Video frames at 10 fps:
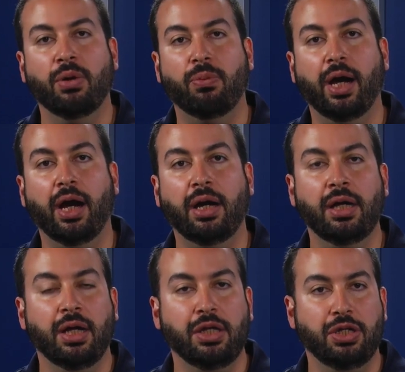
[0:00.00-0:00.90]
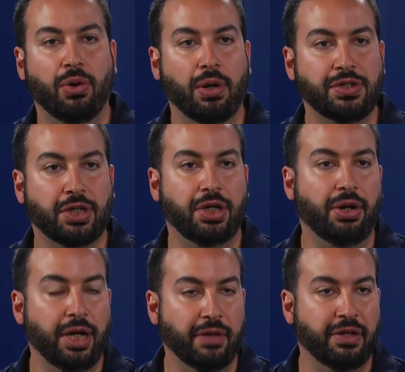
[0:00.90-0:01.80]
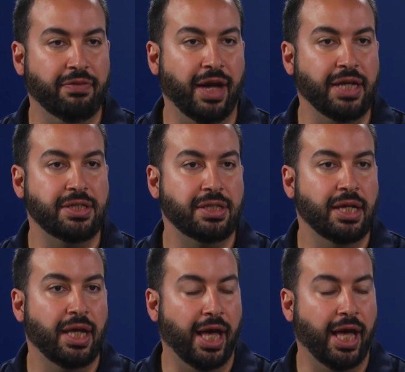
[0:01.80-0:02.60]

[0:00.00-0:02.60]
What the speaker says: where your security of the device